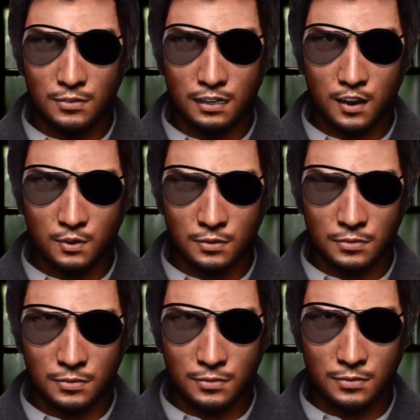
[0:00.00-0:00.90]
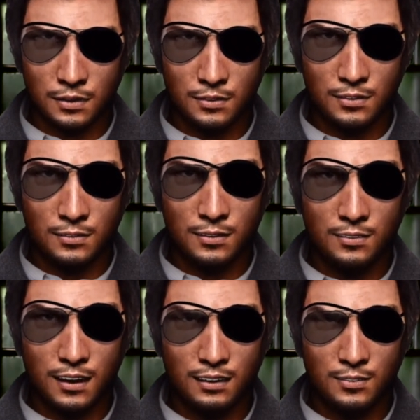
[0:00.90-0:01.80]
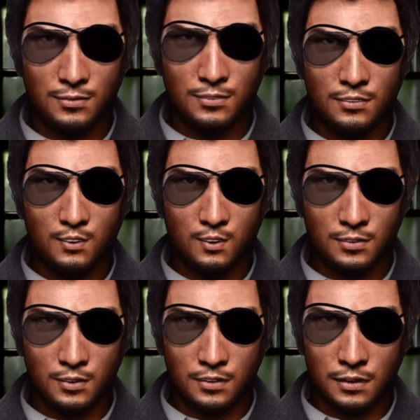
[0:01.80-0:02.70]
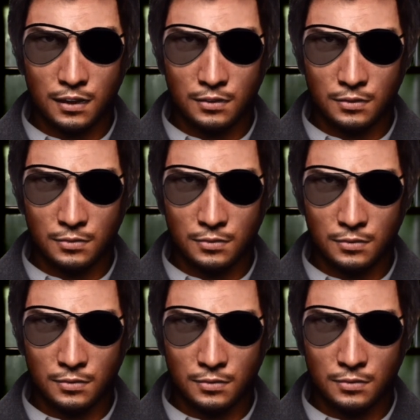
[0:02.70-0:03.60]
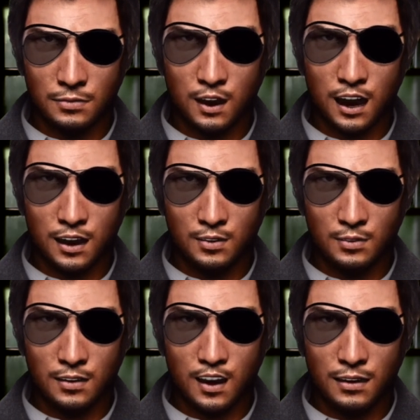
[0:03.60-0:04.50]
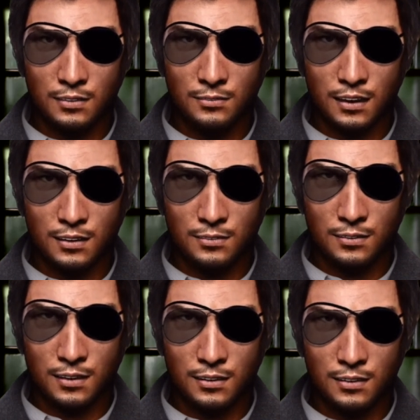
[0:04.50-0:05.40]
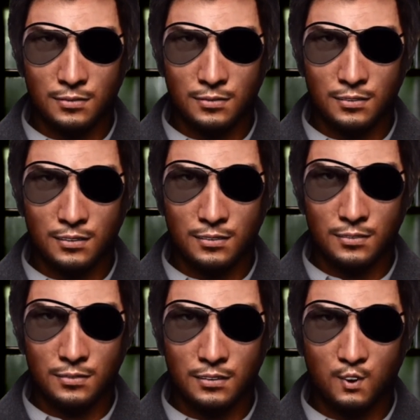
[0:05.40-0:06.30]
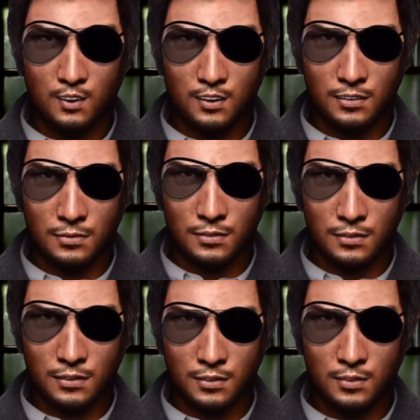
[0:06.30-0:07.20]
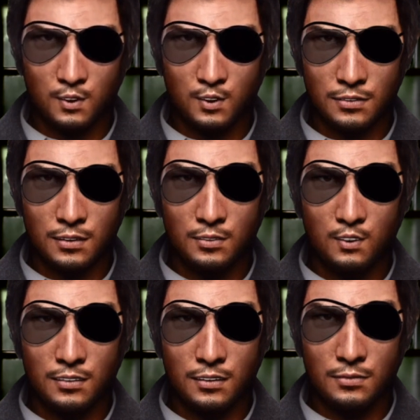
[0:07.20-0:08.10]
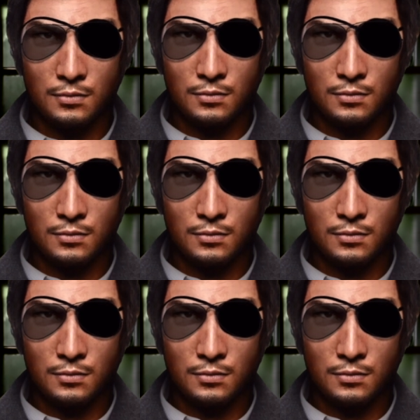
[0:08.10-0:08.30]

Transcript: So I think the best questions came while I was playing that game. In the editor and just in general.